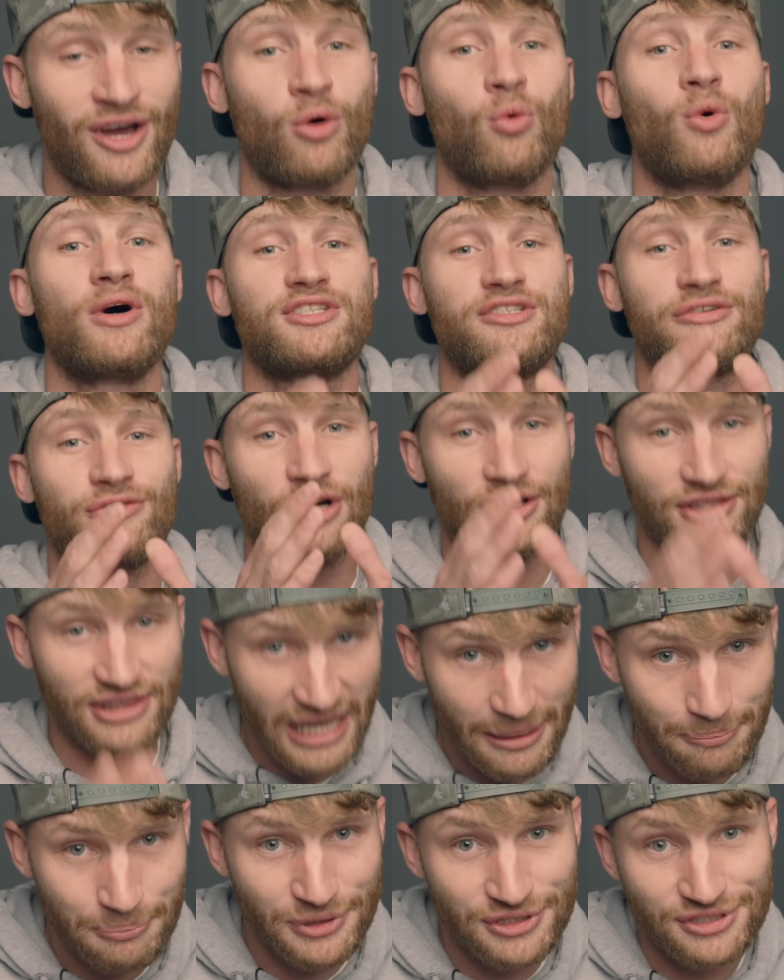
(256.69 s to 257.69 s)
Once you've got
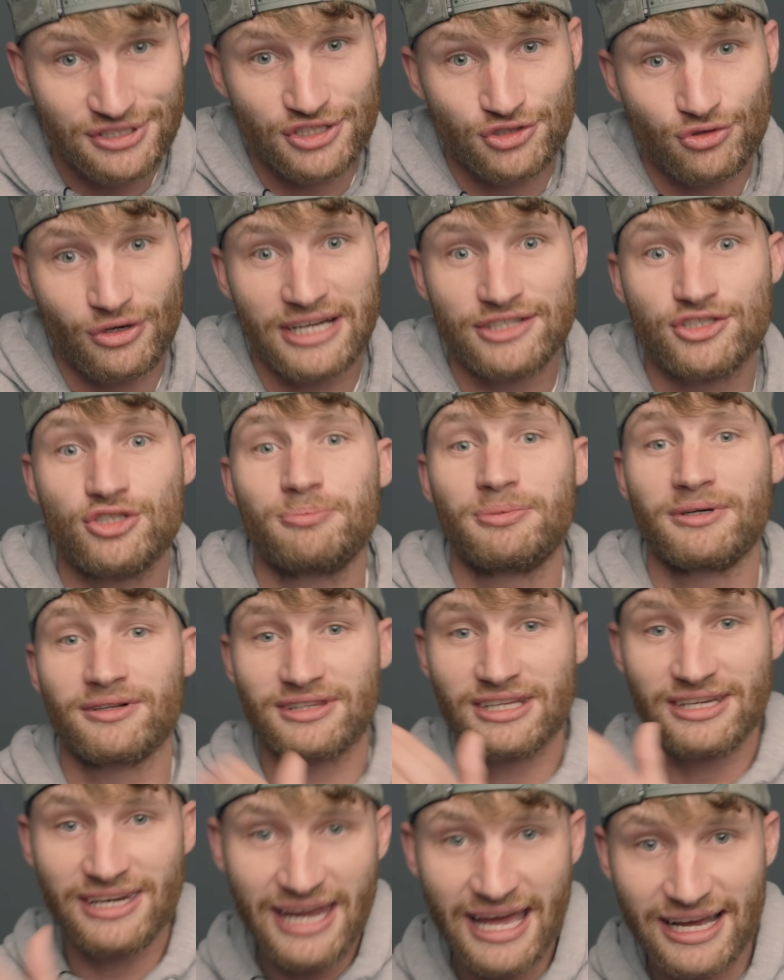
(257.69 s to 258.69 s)
that business right, you
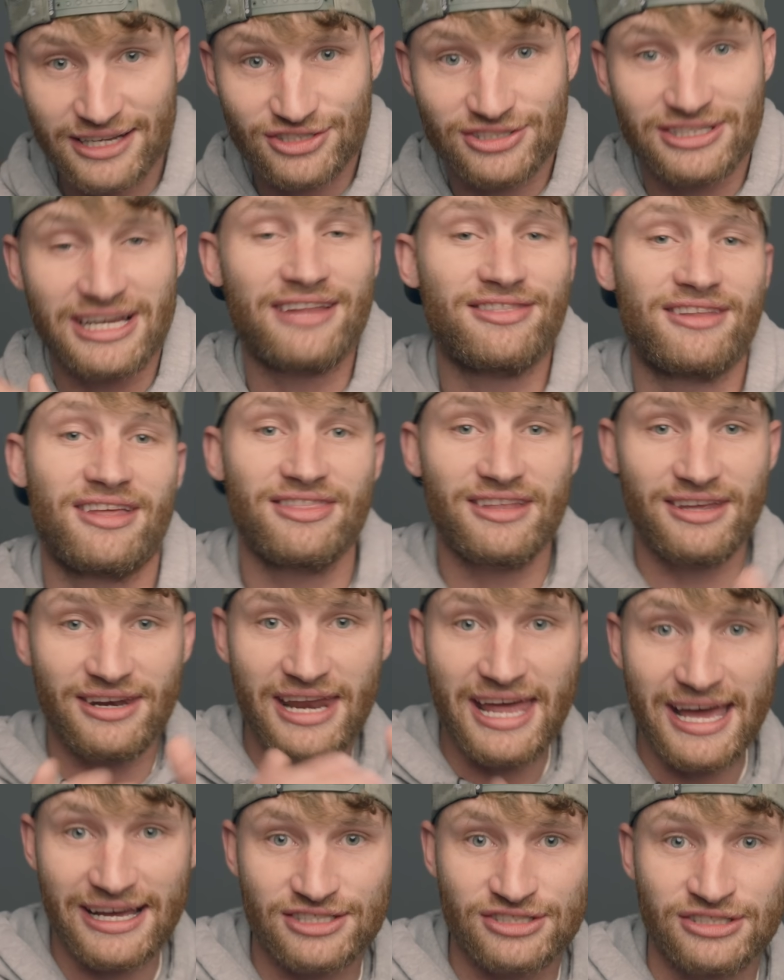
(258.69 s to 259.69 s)
build the next and then the
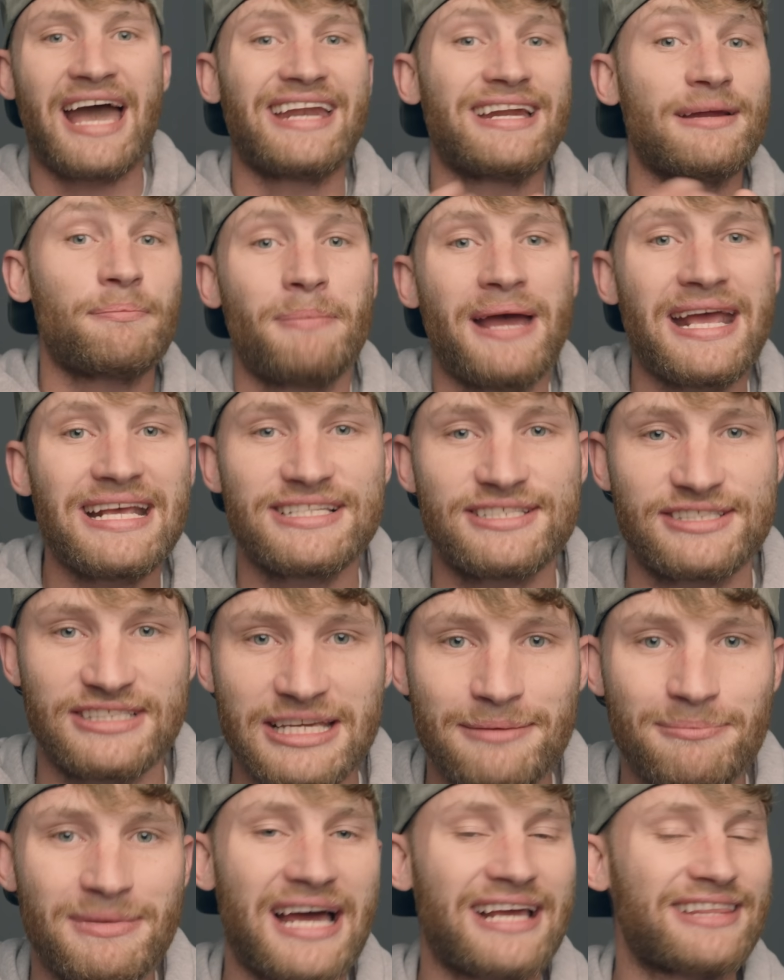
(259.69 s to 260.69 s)
next. And it may
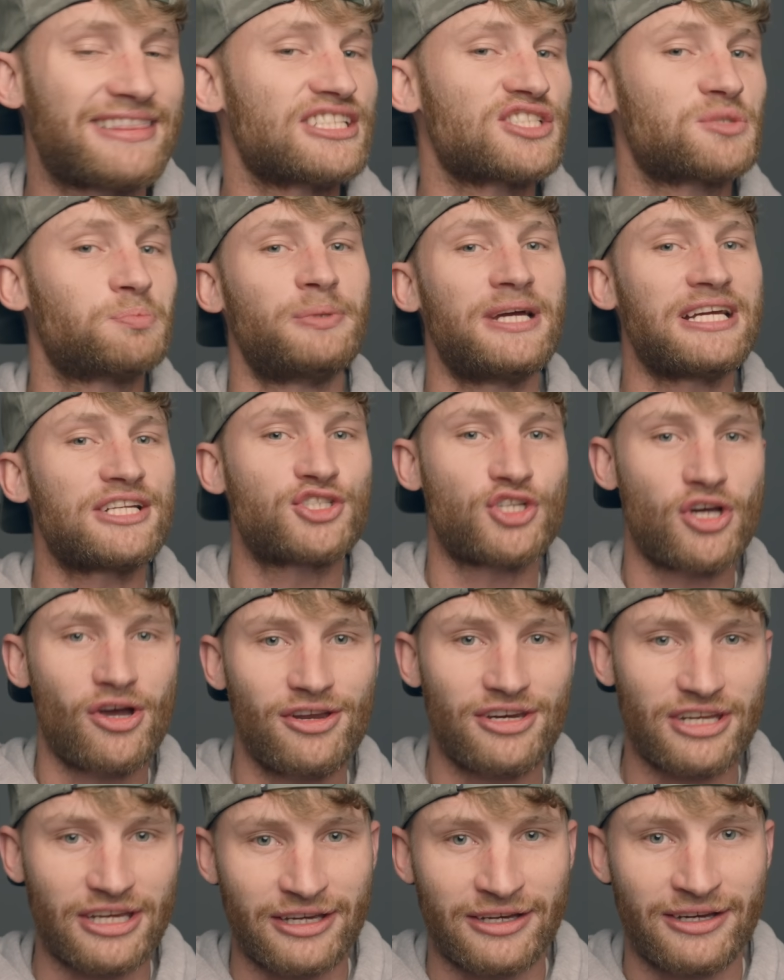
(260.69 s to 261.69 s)
seem like this big
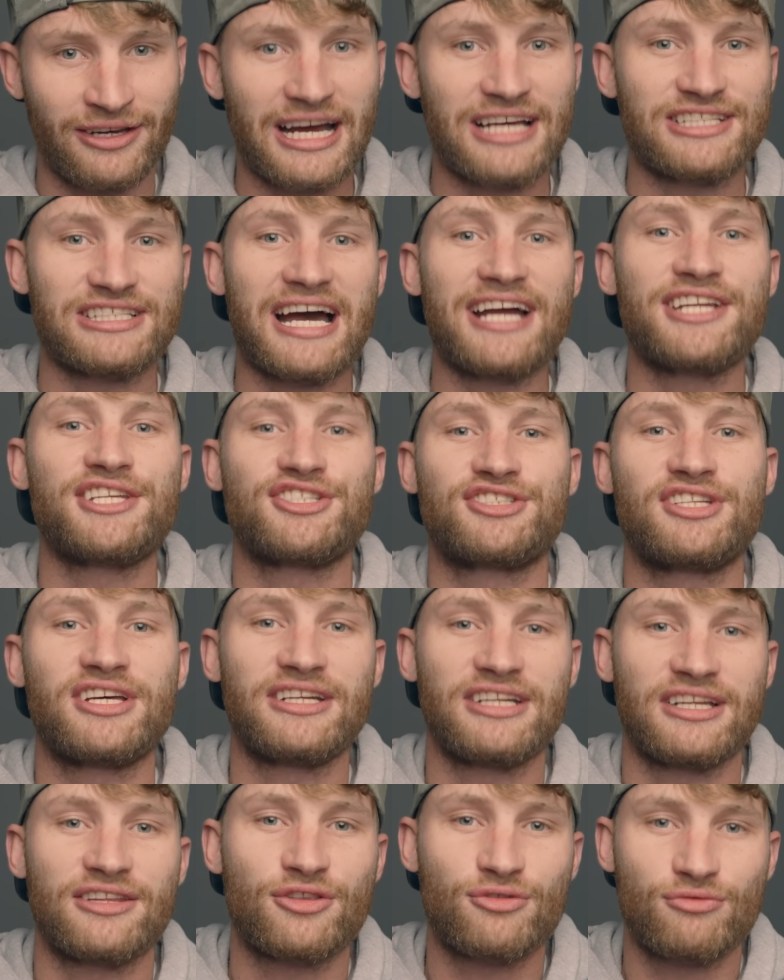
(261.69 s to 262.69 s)
journey. Guys, I just did
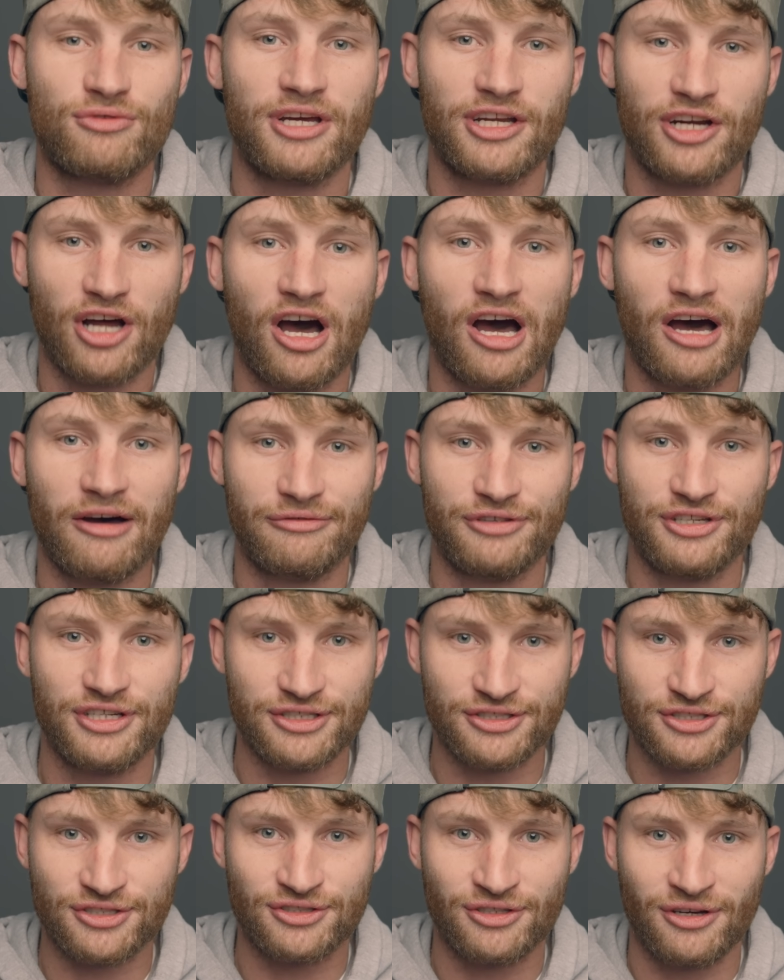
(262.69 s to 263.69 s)
it in three and a half
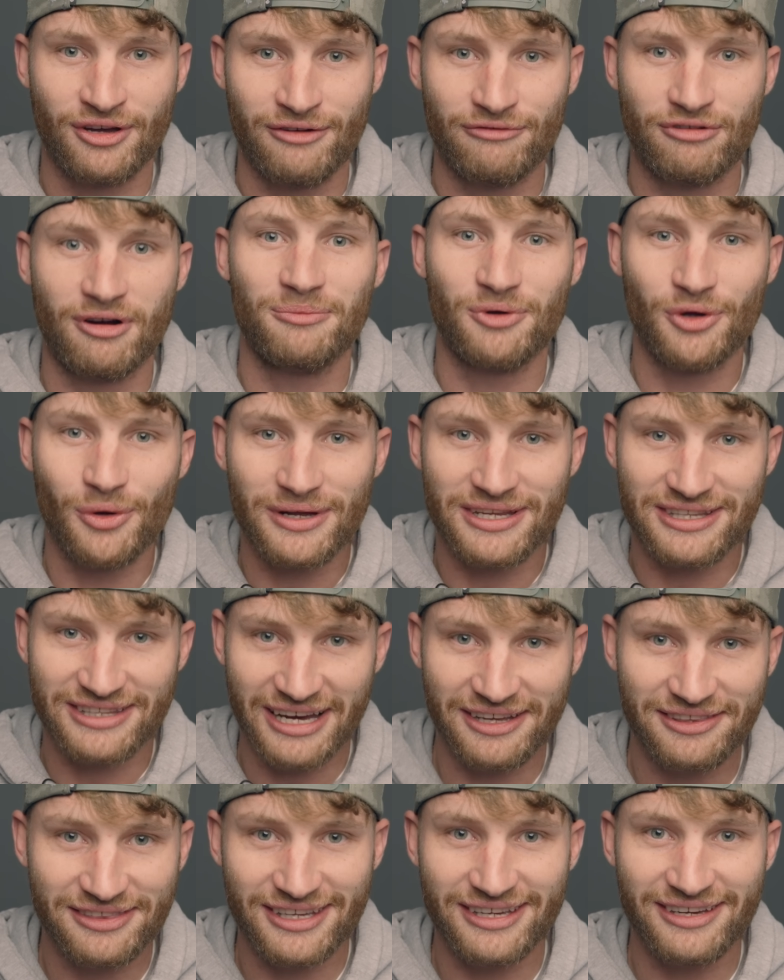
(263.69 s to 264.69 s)
years. From knowing
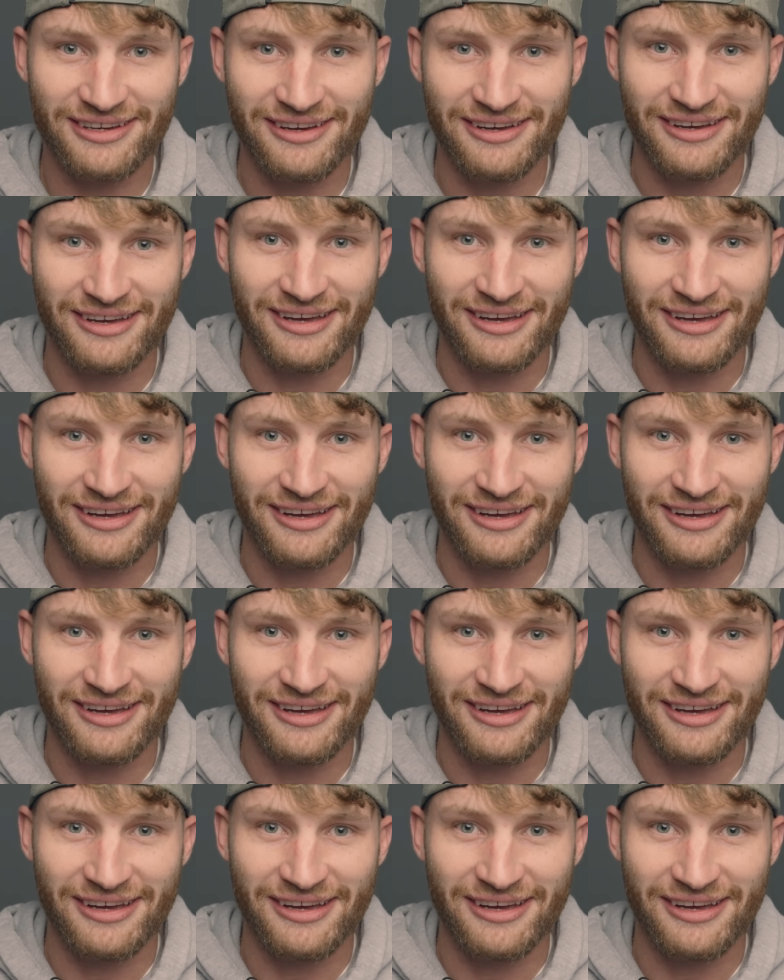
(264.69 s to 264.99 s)
nothing